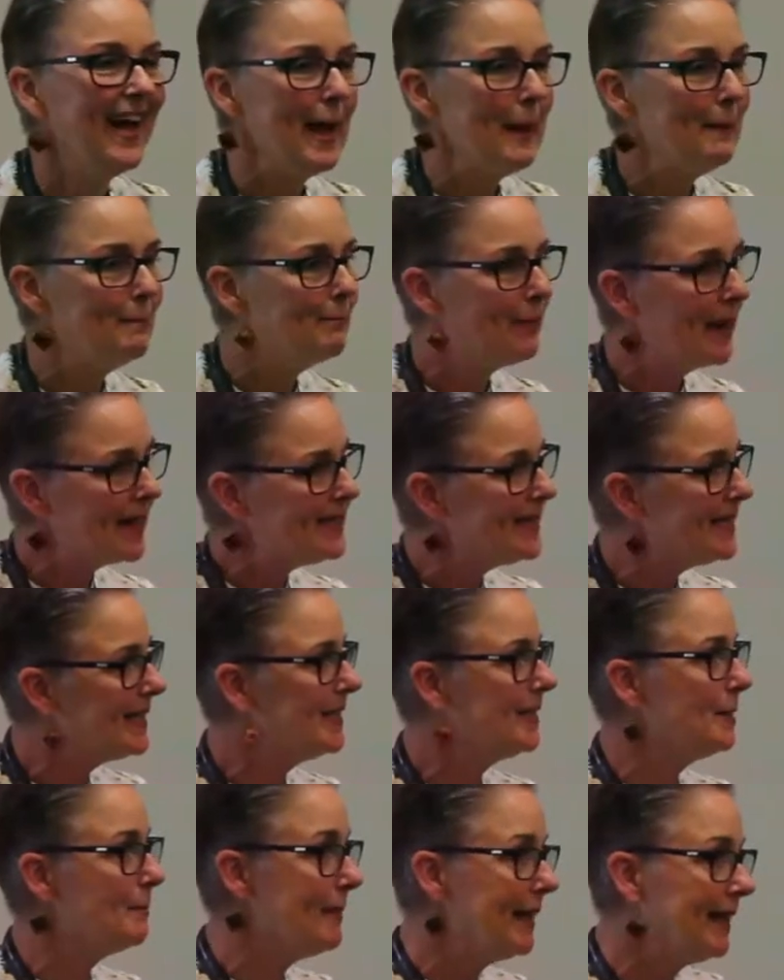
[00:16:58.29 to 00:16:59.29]
embedded
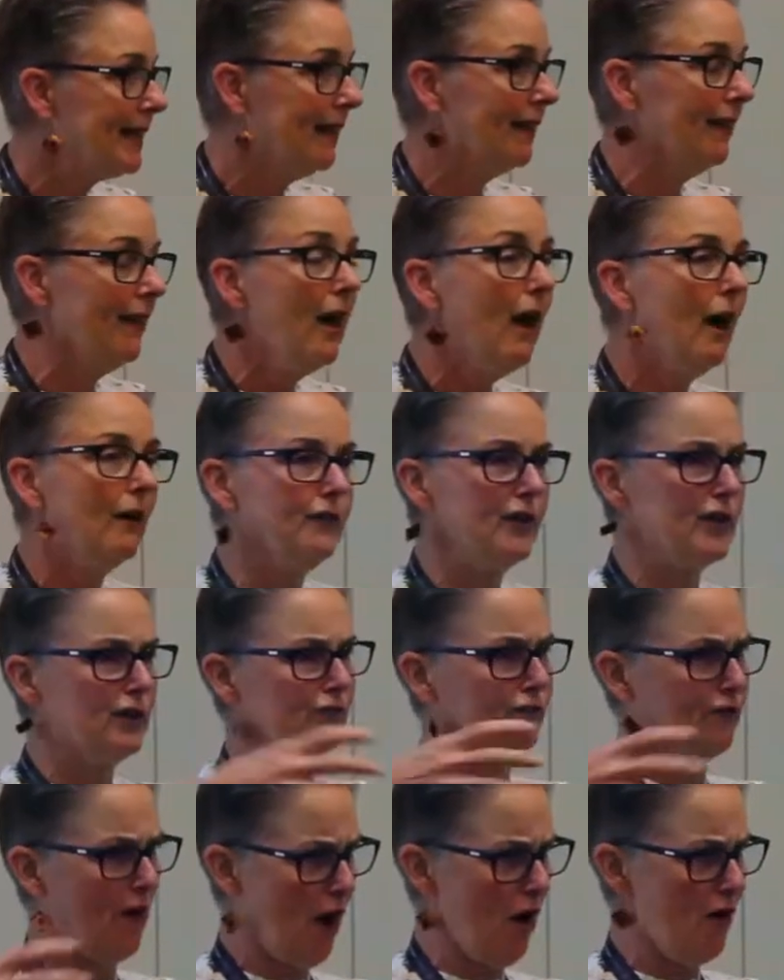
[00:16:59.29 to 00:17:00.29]
in the middle of
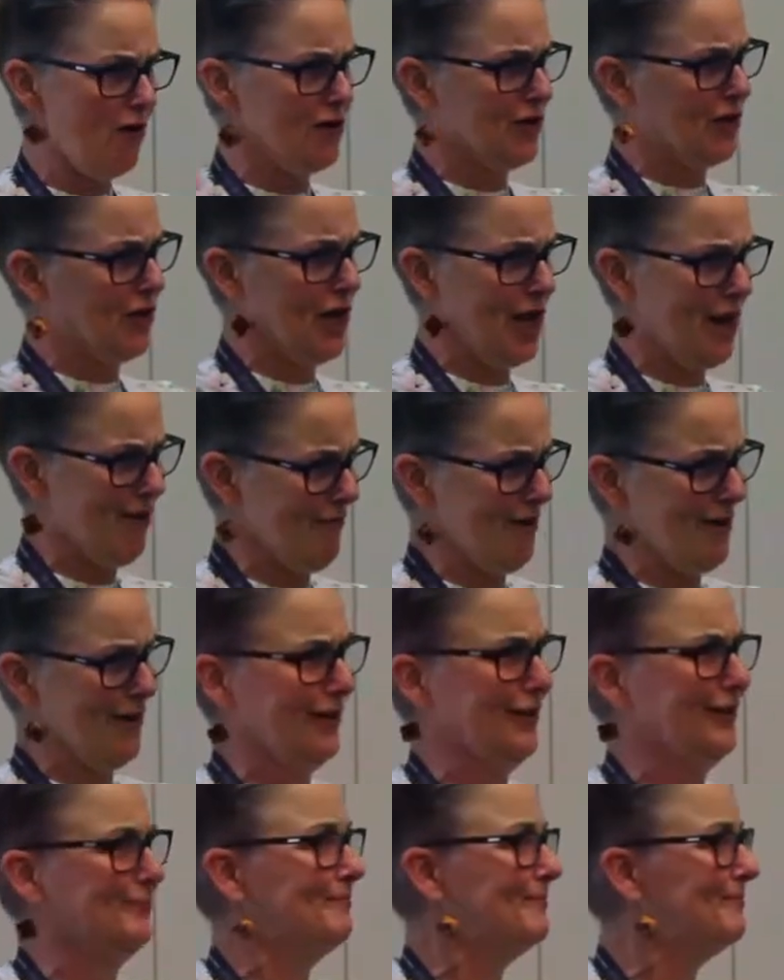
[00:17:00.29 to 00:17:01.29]
this very
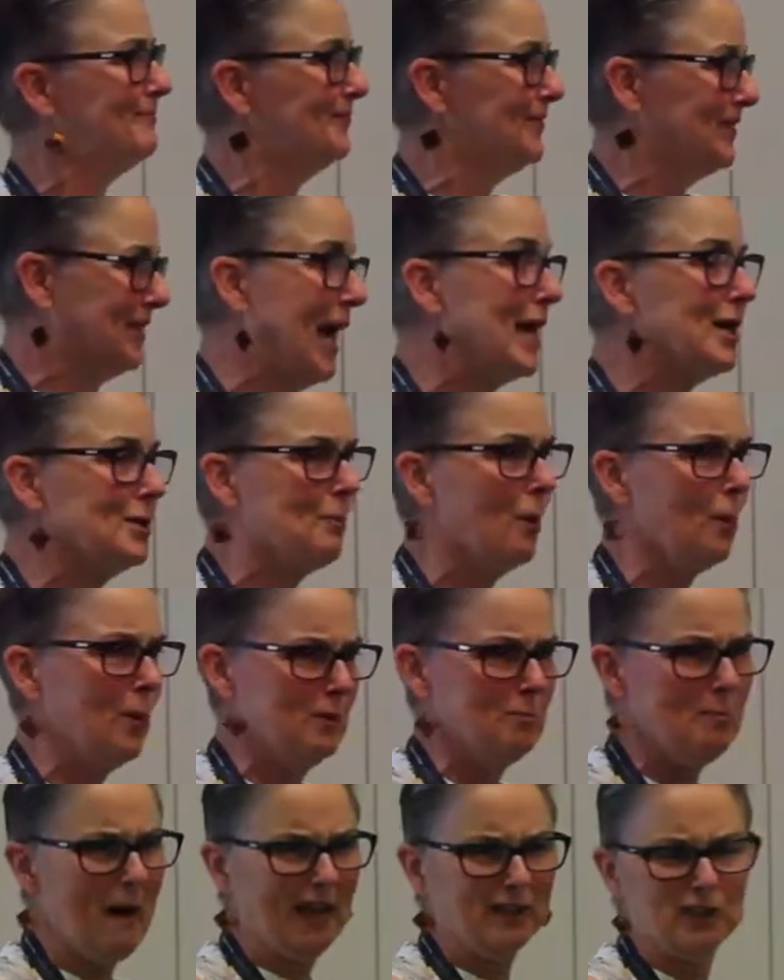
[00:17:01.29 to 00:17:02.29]
serious sketchbook
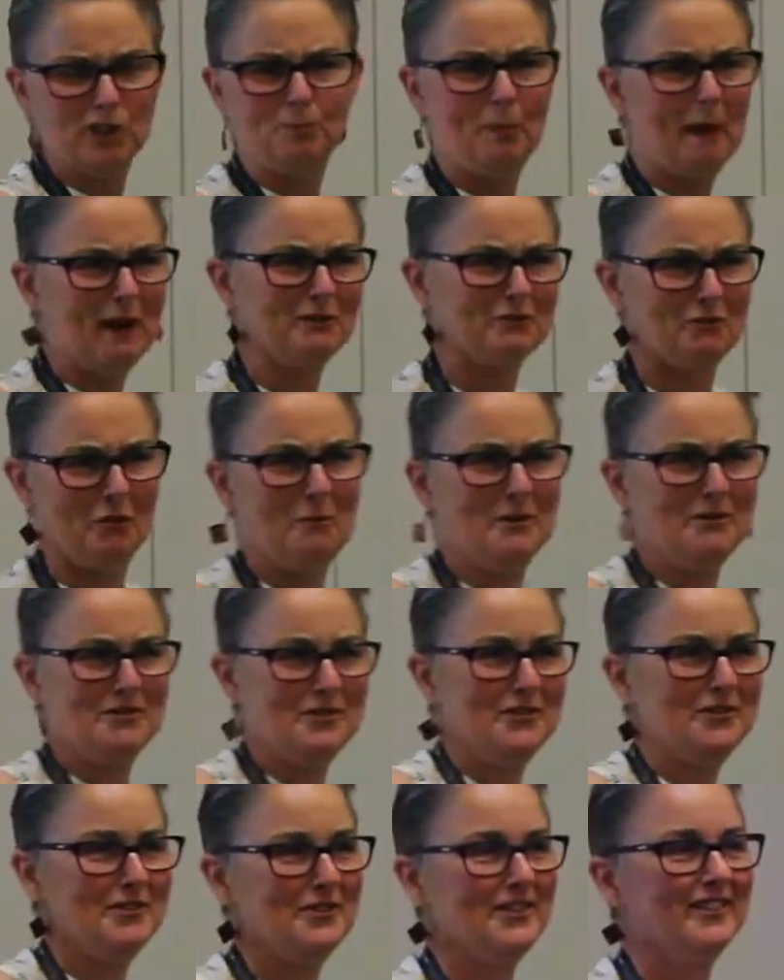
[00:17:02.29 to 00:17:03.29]
with mass
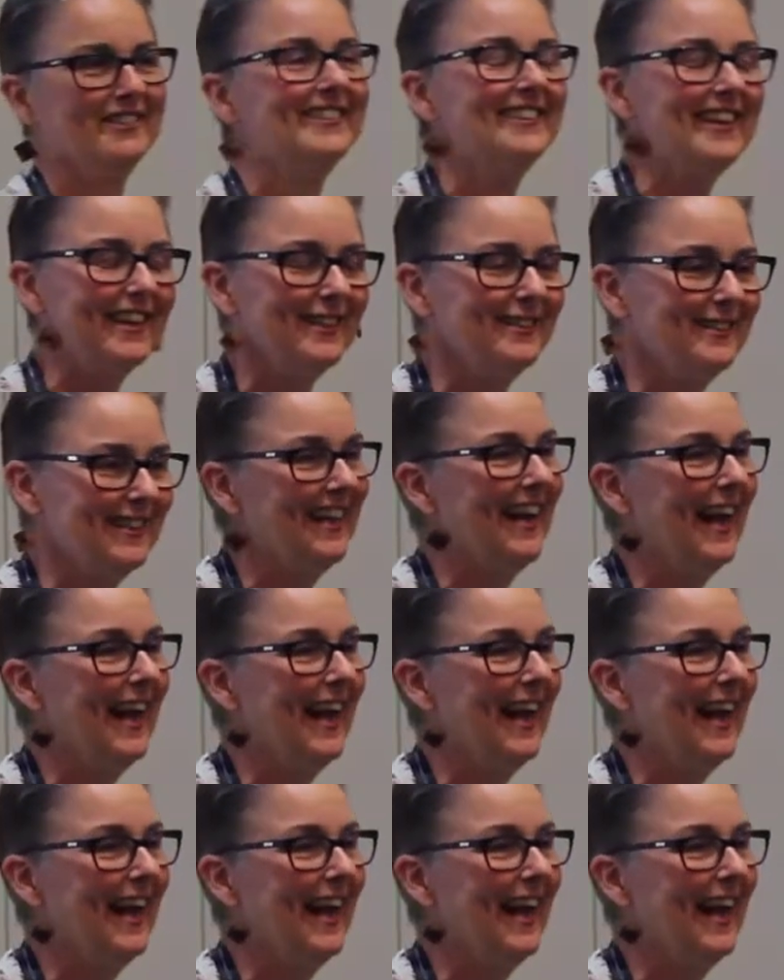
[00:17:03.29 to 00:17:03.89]
spectrometers and things